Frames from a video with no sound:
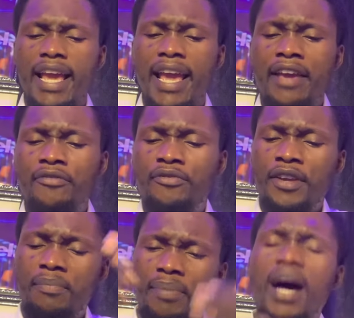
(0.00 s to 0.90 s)

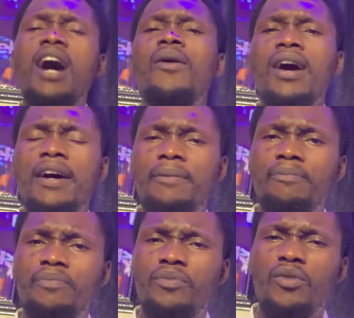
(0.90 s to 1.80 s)
Every power
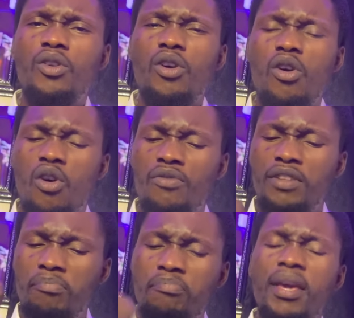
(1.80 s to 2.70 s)

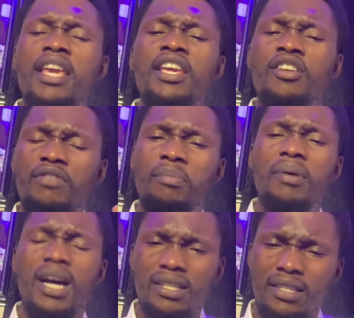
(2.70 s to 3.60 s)
of the pain of the
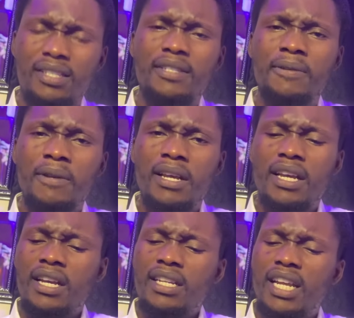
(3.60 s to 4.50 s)
past
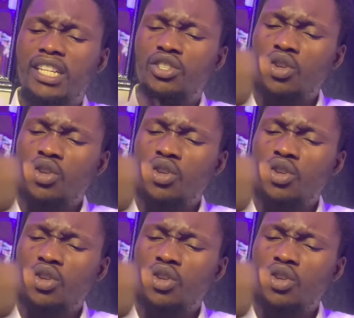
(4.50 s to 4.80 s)
that